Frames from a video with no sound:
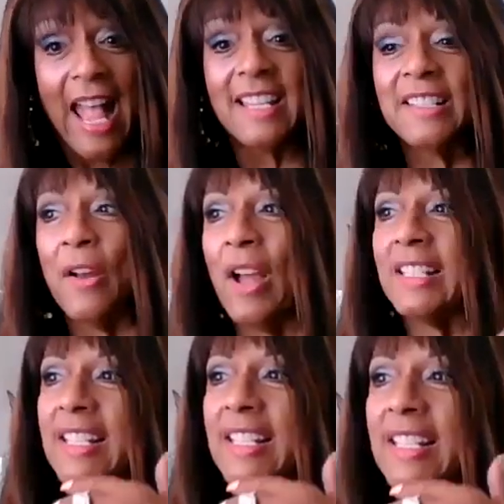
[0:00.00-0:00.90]
And so
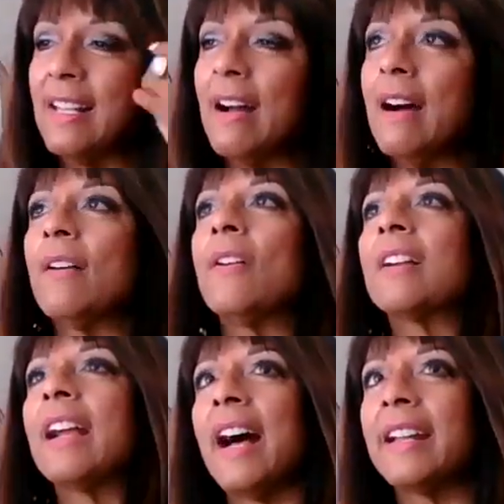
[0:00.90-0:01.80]
I said,
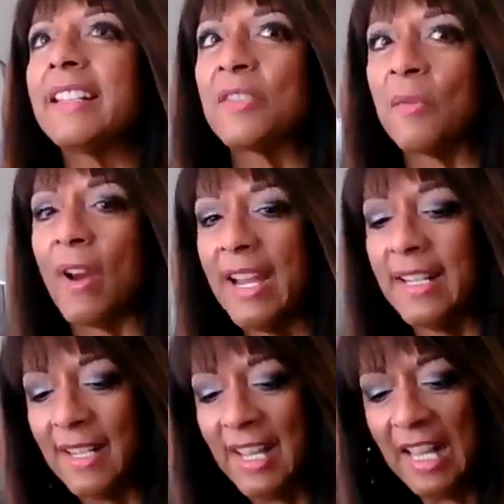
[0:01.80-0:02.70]
oh God, that's
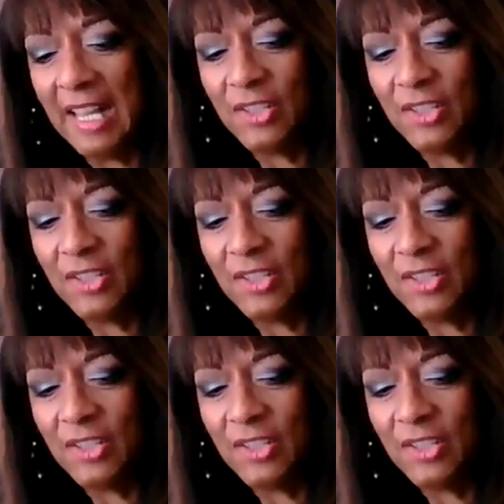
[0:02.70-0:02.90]
right.